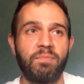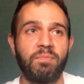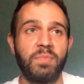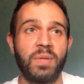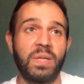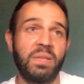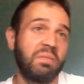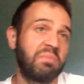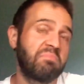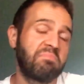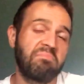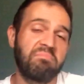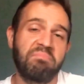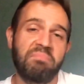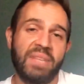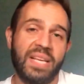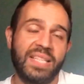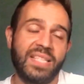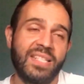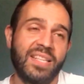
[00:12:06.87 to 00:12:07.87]
But
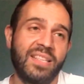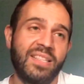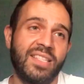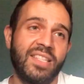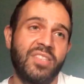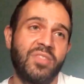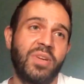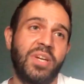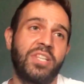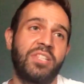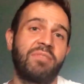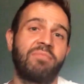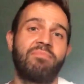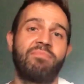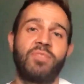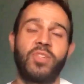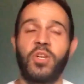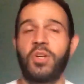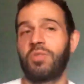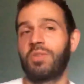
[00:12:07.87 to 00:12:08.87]
that's another situation.
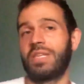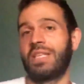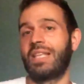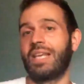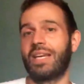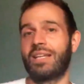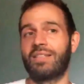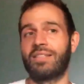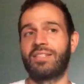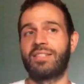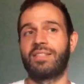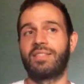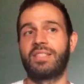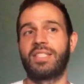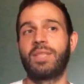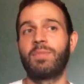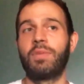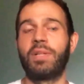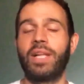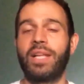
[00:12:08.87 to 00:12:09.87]
So in the end,
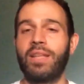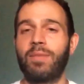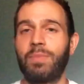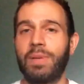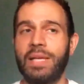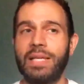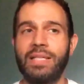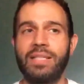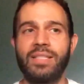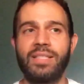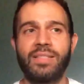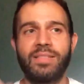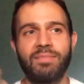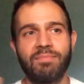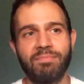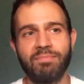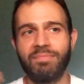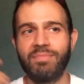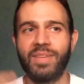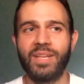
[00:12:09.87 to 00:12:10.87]
similar like the police
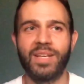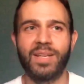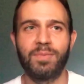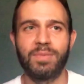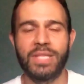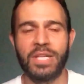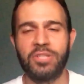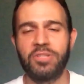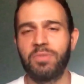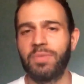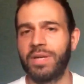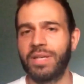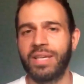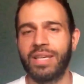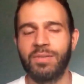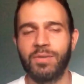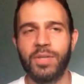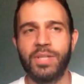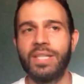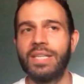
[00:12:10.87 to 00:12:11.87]
potential
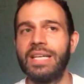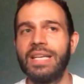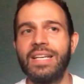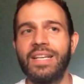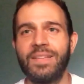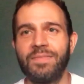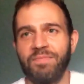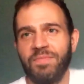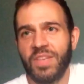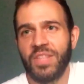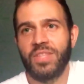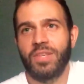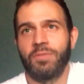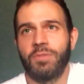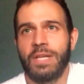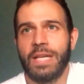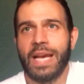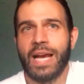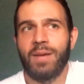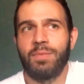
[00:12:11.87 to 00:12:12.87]
mugging one, nothing
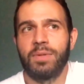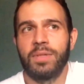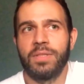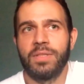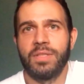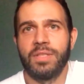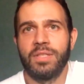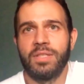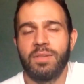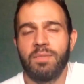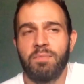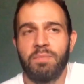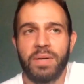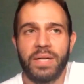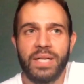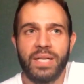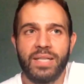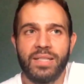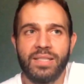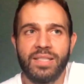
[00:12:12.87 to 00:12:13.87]
really happened,
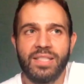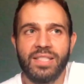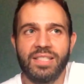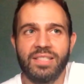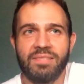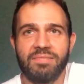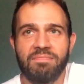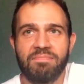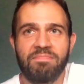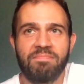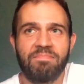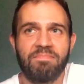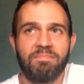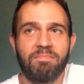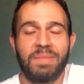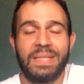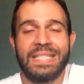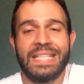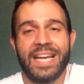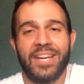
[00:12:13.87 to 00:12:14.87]
but
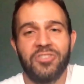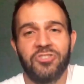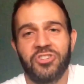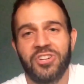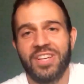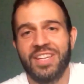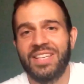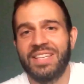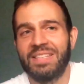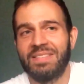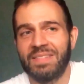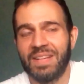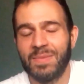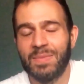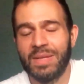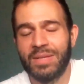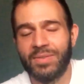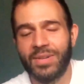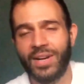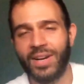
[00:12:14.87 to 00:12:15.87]
potentially a
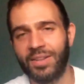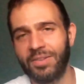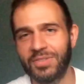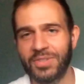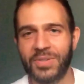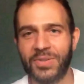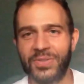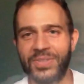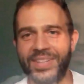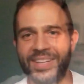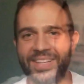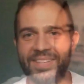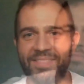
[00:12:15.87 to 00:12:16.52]
bit of a close call.